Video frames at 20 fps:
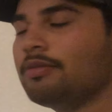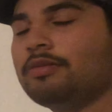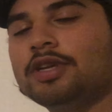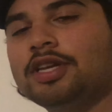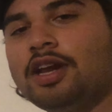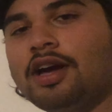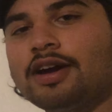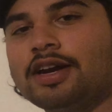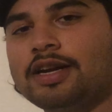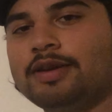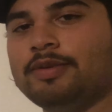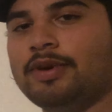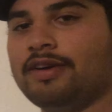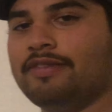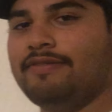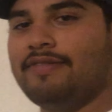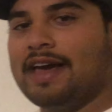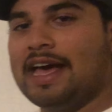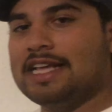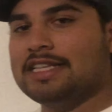be talking
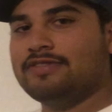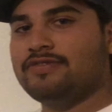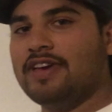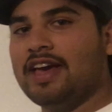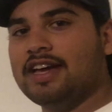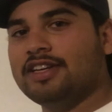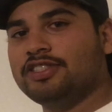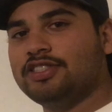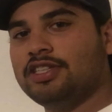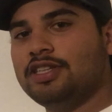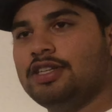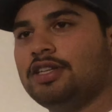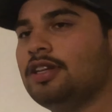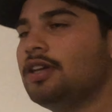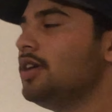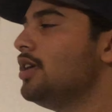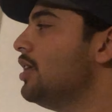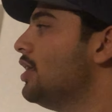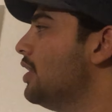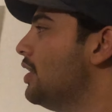about fast fashion,
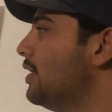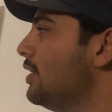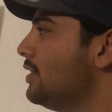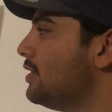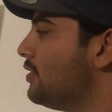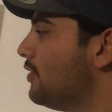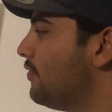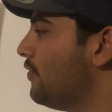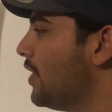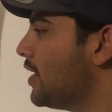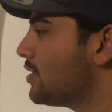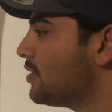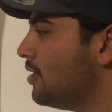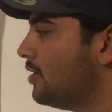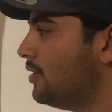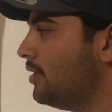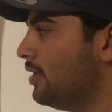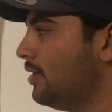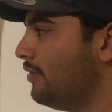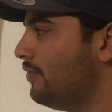its effects
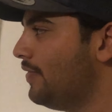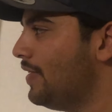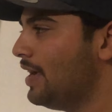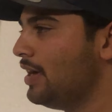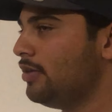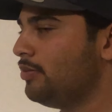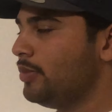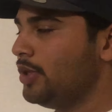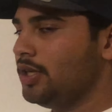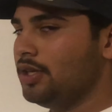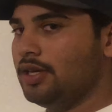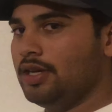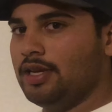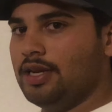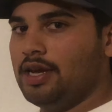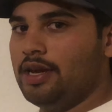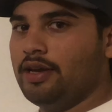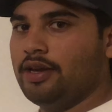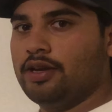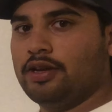on the environment, and
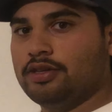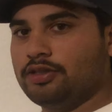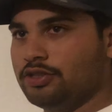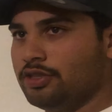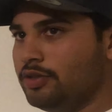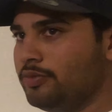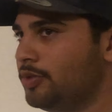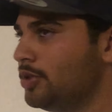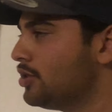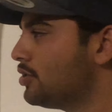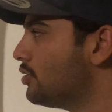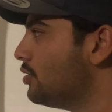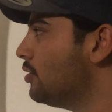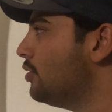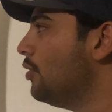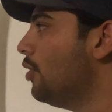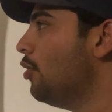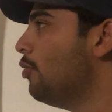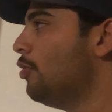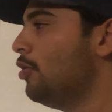how it contributes to
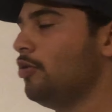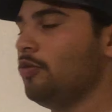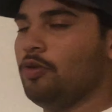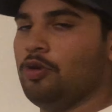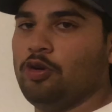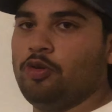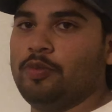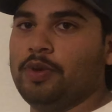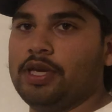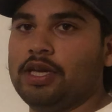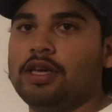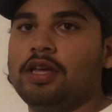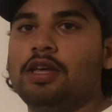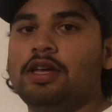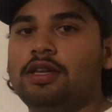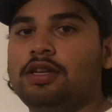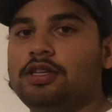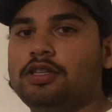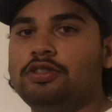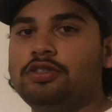global warming.
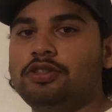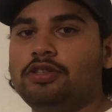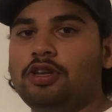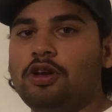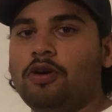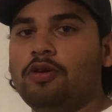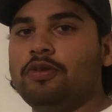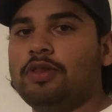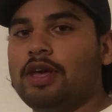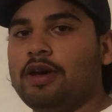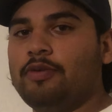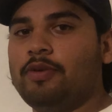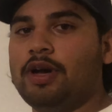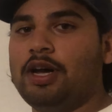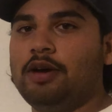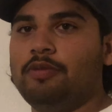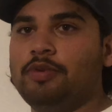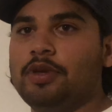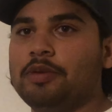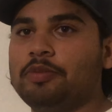Did you know that
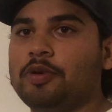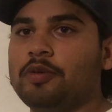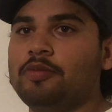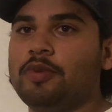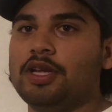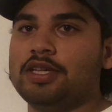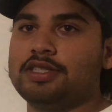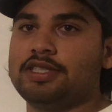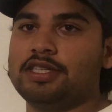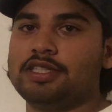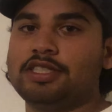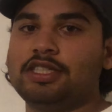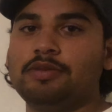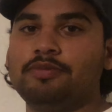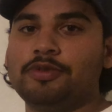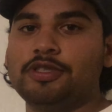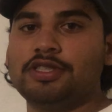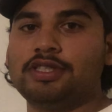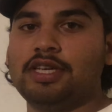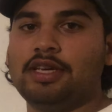while people bought
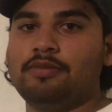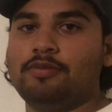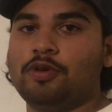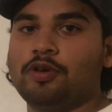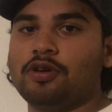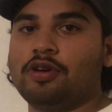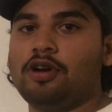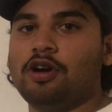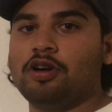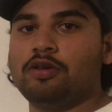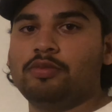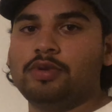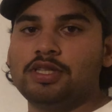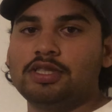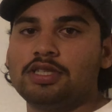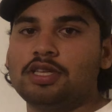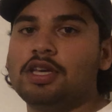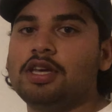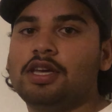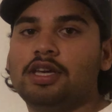60% more
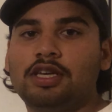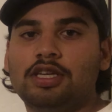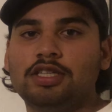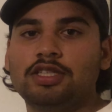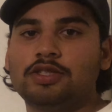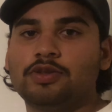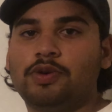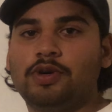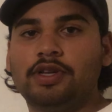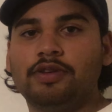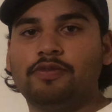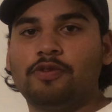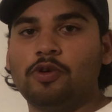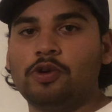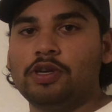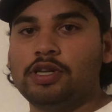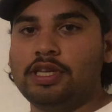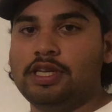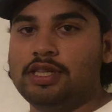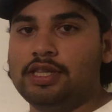garments in
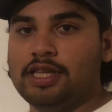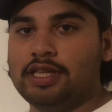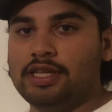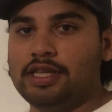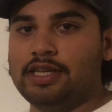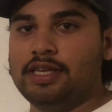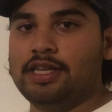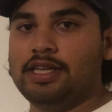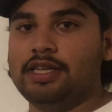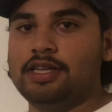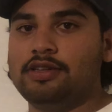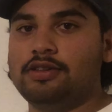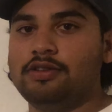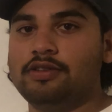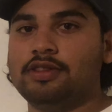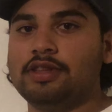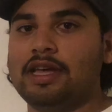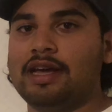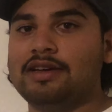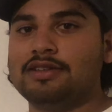2014 than they did in
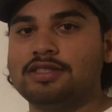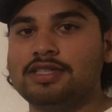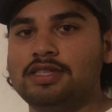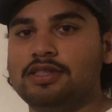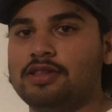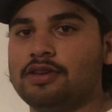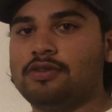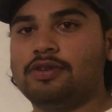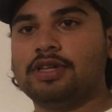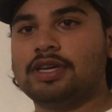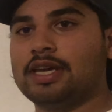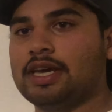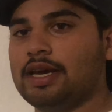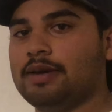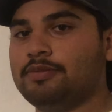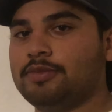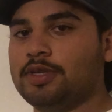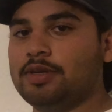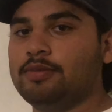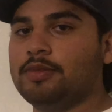2000, they only
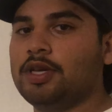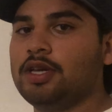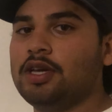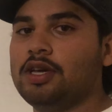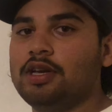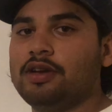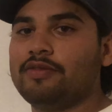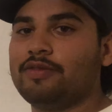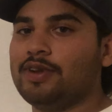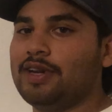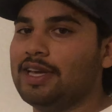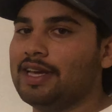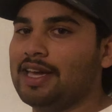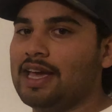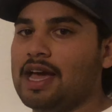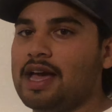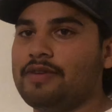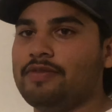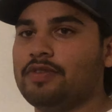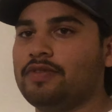kept them for like
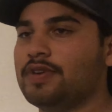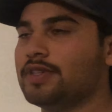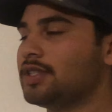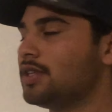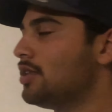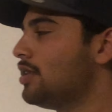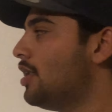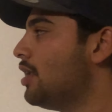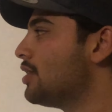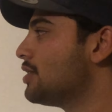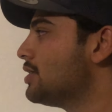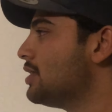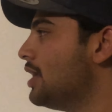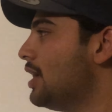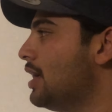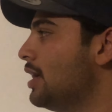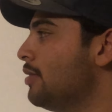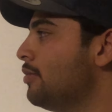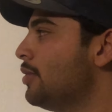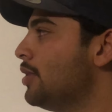half of as a long
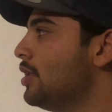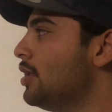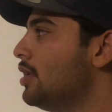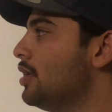time?